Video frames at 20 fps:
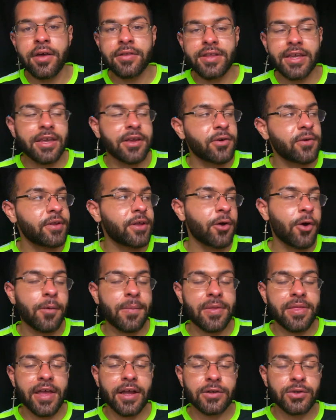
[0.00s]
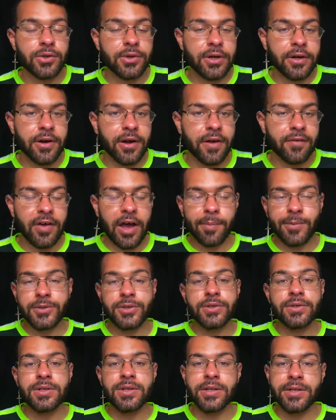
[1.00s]
they can only open that door of
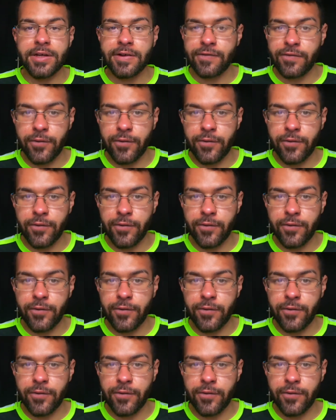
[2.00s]
opportunity